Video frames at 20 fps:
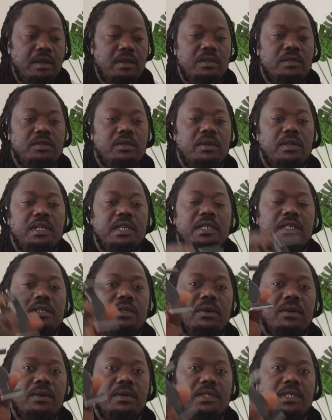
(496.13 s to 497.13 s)
So this
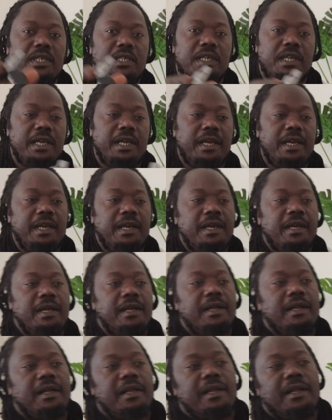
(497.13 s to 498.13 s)
goes in here
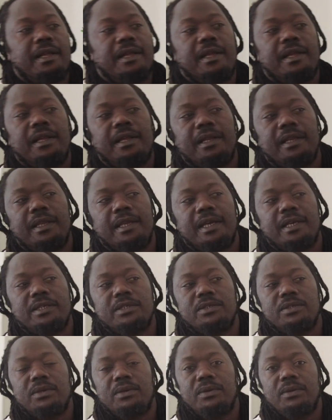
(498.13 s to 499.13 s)
like
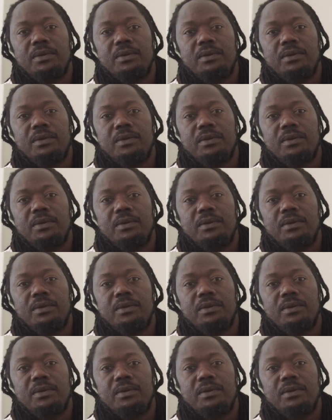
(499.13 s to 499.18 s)
so,